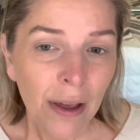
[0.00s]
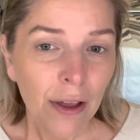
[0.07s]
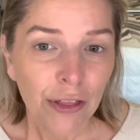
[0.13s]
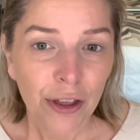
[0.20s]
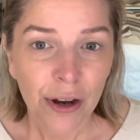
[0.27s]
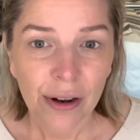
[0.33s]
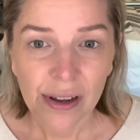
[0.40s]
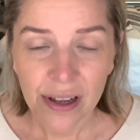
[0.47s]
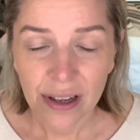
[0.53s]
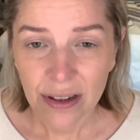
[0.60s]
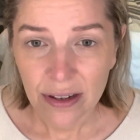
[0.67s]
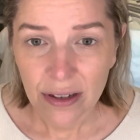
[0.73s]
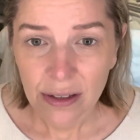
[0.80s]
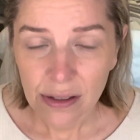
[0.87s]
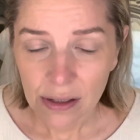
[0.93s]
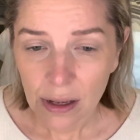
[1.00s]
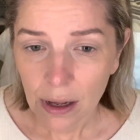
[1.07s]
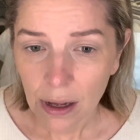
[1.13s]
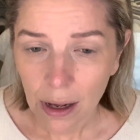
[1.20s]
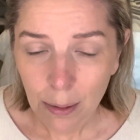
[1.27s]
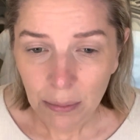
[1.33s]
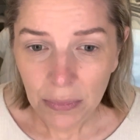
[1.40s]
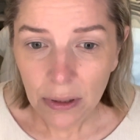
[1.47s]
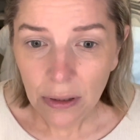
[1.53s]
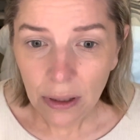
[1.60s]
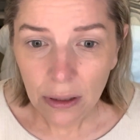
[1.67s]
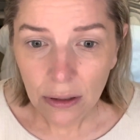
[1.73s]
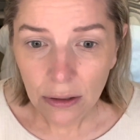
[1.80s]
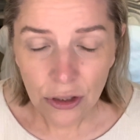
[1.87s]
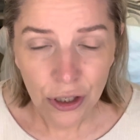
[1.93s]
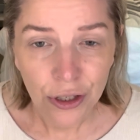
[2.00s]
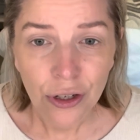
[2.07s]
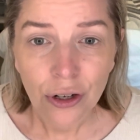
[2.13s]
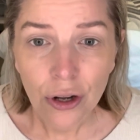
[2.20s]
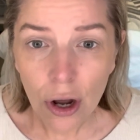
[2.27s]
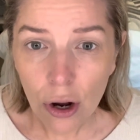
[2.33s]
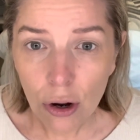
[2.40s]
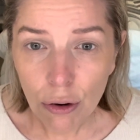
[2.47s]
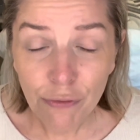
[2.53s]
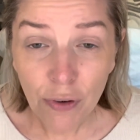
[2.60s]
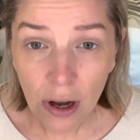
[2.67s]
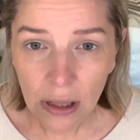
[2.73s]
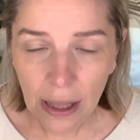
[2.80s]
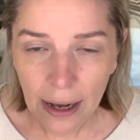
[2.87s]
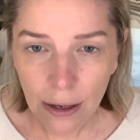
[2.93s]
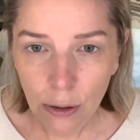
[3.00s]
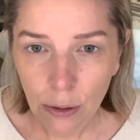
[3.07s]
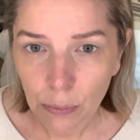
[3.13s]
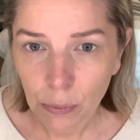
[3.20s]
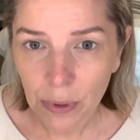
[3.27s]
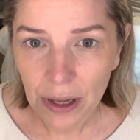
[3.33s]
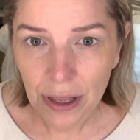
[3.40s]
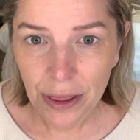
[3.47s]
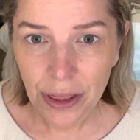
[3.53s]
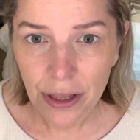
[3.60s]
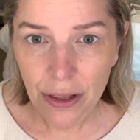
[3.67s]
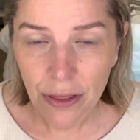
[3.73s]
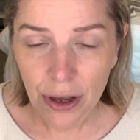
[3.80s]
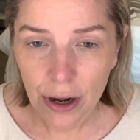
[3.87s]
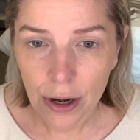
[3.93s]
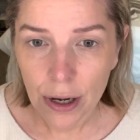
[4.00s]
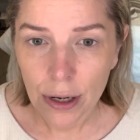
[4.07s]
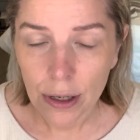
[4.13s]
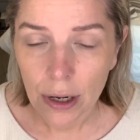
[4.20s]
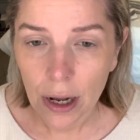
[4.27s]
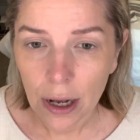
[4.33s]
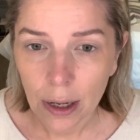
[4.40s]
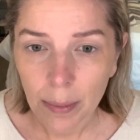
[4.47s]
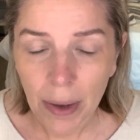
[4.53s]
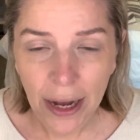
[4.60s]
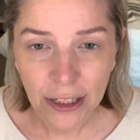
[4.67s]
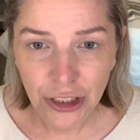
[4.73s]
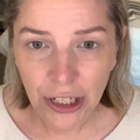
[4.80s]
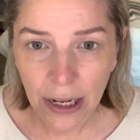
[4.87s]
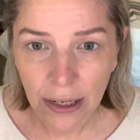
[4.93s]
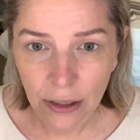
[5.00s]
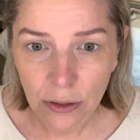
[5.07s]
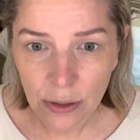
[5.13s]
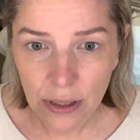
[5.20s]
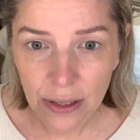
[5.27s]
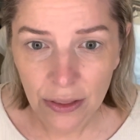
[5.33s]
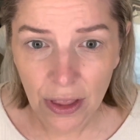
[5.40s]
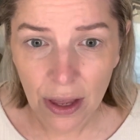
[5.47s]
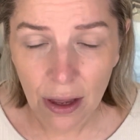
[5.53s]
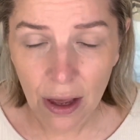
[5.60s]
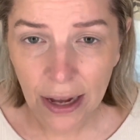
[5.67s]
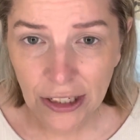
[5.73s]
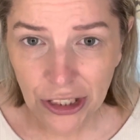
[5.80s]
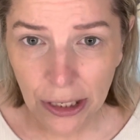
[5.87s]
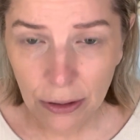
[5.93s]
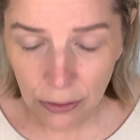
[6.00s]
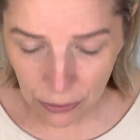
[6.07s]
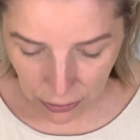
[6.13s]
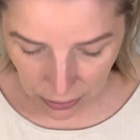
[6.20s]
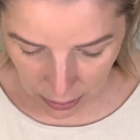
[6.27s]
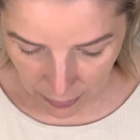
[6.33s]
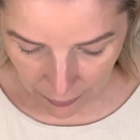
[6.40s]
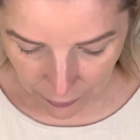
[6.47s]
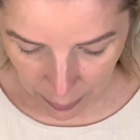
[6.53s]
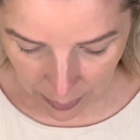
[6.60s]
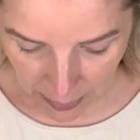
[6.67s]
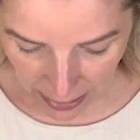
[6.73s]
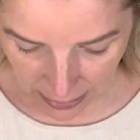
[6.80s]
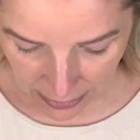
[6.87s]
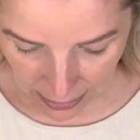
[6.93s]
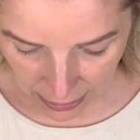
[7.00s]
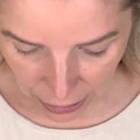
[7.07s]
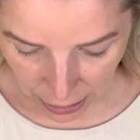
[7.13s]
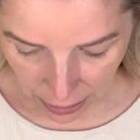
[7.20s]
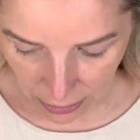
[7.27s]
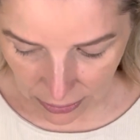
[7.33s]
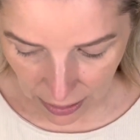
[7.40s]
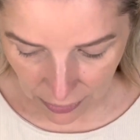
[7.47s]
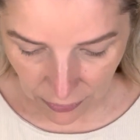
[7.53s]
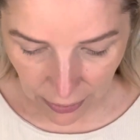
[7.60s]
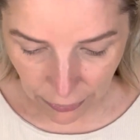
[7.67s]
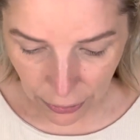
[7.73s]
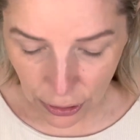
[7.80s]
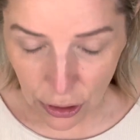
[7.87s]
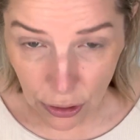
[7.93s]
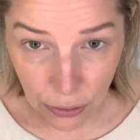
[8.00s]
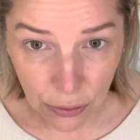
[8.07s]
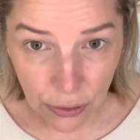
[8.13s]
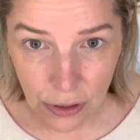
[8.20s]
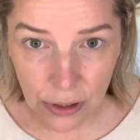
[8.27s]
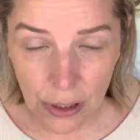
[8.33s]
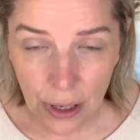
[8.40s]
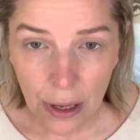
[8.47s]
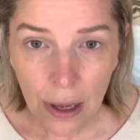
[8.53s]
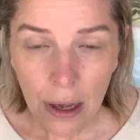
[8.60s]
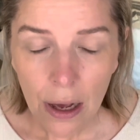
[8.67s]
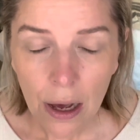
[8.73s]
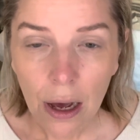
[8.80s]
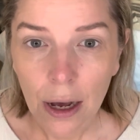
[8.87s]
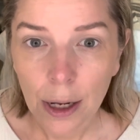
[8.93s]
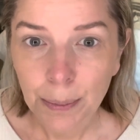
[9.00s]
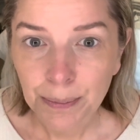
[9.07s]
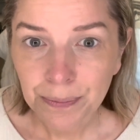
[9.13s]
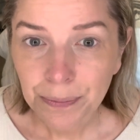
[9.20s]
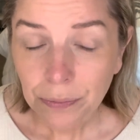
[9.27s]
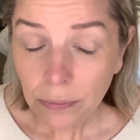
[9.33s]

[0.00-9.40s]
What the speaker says: There is little to no fallout with their eyeshadows. The eyeshadows are some of the best eyeshadows I've ever used, and